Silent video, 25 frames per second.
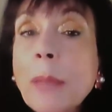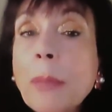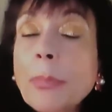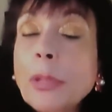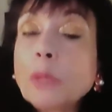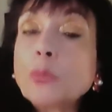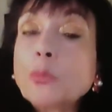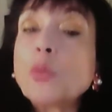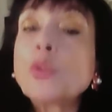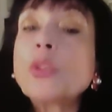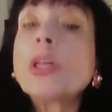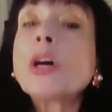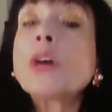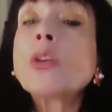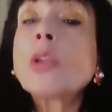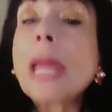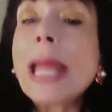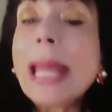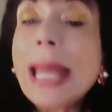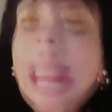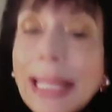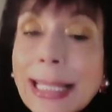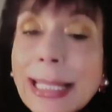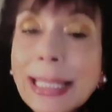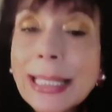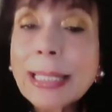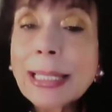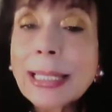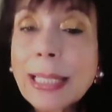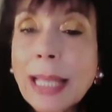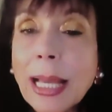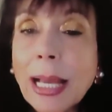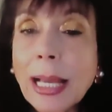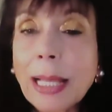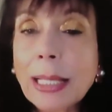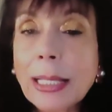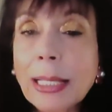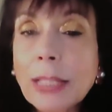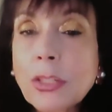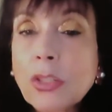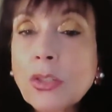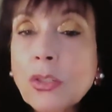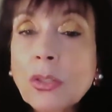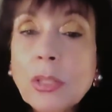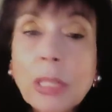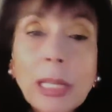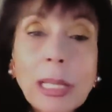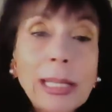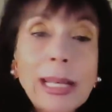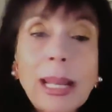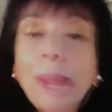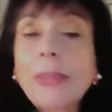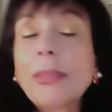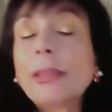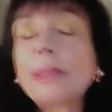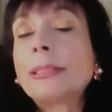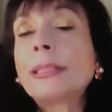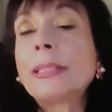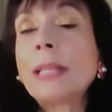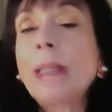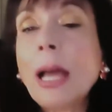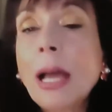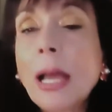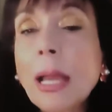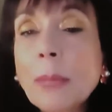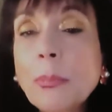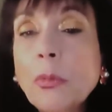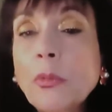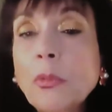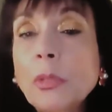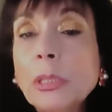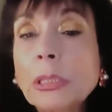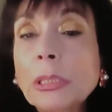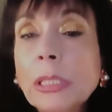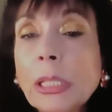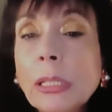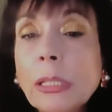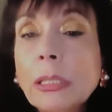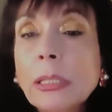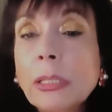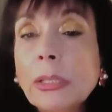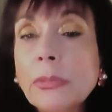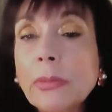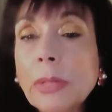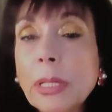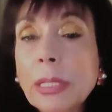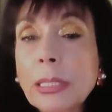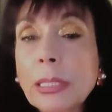but without exercise, so it's another type of alternative